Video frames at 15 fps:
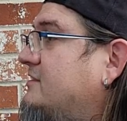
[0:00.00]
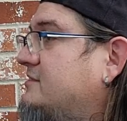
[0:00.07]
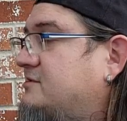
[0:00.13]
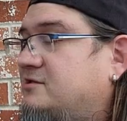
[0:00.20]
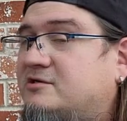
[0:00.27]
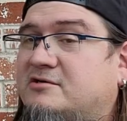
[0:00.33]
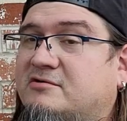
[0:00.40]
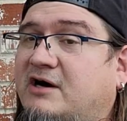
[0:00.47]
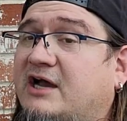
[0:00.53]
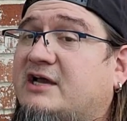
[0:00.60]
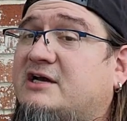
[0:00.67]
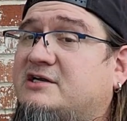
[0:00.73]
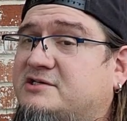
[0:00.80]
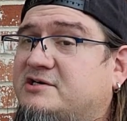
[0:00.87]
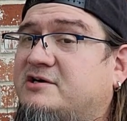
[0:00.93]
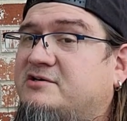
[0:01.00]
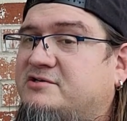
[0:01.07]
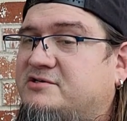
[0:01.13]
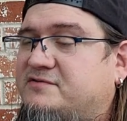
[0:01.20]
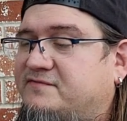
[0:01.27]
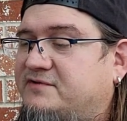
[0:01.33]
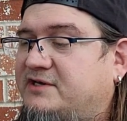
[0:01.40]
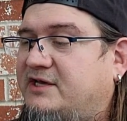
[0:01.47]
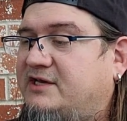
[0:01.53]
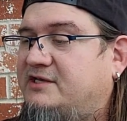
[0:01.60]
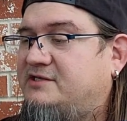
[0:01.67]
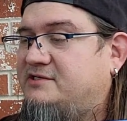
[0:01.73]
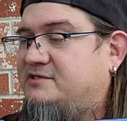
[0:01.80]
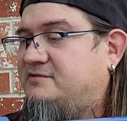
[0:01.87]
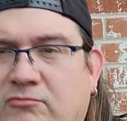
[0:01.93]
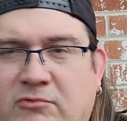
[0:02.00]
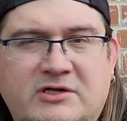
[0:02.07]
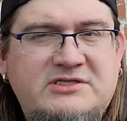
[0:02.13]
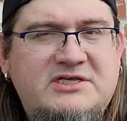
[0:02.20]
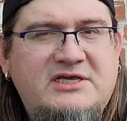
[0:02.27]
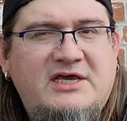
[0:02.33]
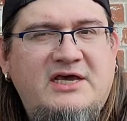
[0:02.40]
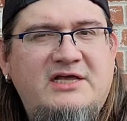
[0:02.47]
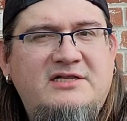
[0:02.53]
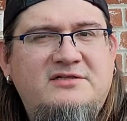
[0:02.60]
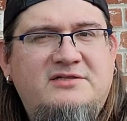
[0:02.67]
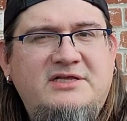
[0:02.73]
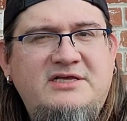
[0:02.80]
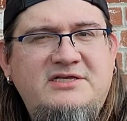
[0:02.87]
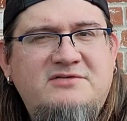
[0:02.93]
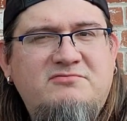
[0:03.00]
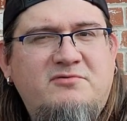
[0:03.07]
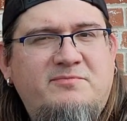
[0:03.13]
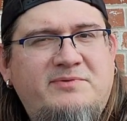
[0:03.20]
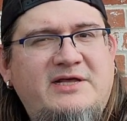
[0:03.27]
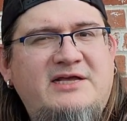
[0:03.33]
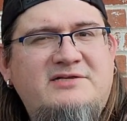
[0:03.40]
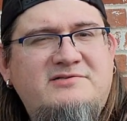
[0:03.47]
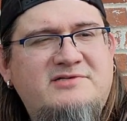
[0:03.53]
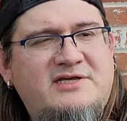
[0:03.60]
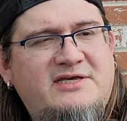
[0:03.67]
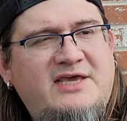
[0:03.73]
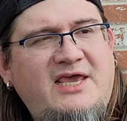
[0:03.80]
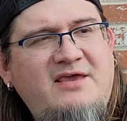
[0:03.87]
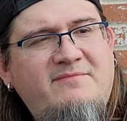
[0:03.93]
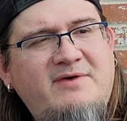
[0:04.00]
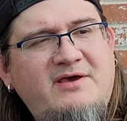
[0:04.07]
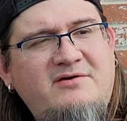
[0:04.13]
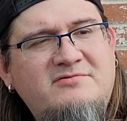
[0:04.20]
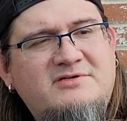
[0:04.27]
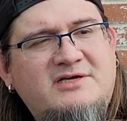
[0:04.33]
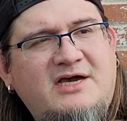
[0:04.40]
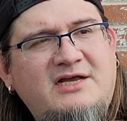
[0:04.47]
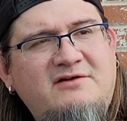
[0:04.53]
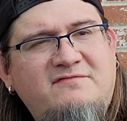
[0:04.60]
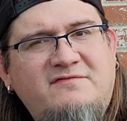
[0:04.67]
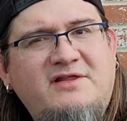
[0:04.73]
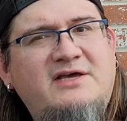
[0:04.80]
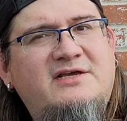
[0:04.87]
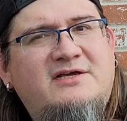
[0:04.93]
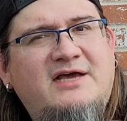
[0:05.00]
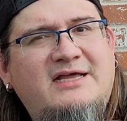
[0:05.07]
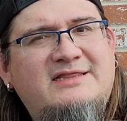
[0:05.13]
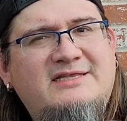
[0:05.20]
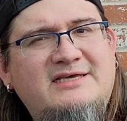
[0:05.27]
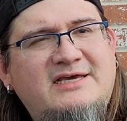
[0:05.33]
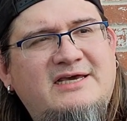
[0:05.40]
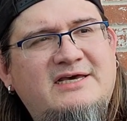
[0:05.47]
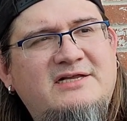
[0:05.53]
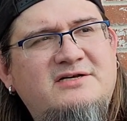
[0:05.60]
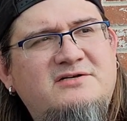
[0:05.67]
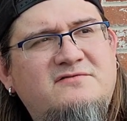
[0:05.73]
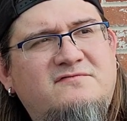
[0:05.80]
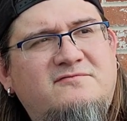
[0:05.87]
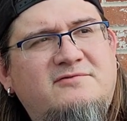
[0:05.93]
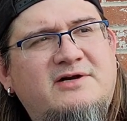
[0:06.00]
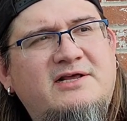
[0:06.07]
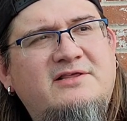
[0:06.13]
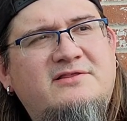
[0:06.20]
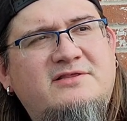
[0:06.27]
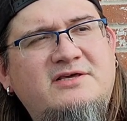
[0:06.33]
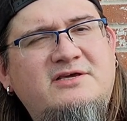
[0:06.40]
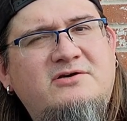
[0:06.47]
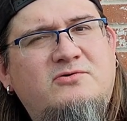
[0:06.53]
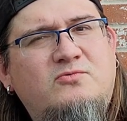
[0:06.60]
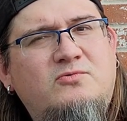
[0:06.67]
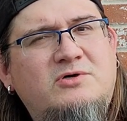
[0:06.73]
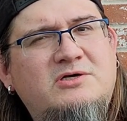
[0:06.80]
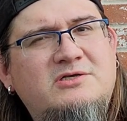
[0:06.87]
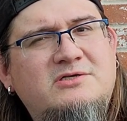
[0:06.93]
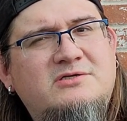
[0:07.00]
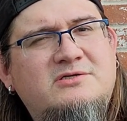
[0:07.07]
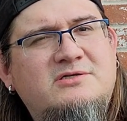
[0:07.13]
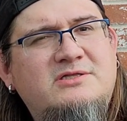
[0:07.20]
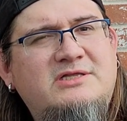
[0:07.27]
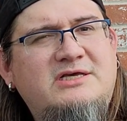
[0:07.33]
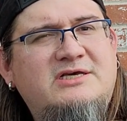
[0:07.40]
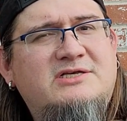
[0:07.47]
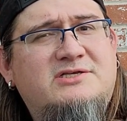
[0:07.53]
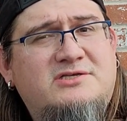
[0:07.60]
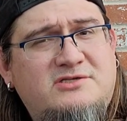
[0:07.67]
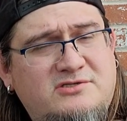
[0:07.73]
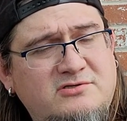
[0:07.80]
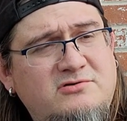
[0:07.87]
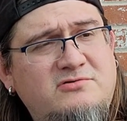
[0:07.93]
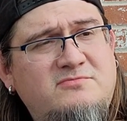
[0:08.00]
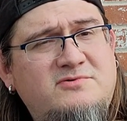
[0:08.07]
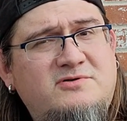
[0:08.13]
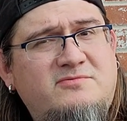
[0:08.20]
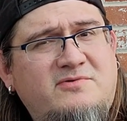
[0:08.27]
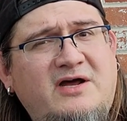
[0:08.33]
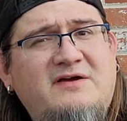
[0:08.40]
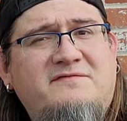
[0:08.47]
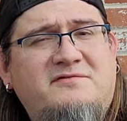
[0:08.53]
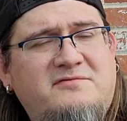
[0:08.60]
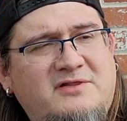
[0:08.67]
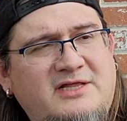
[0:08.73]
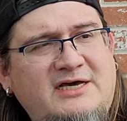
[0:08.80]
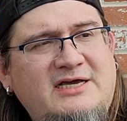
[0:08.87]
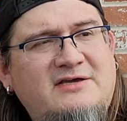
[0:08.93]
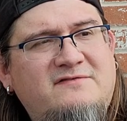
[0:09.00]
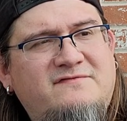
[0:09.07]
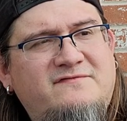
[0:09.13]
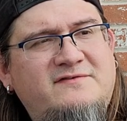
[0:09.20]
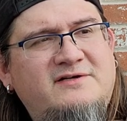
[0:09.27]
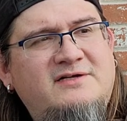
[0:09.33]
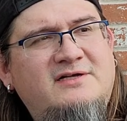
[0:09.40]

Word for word: So I got Chargers for days. Once again, these were blasters that came out kind of like at the end of what I think was the assumed Rival life.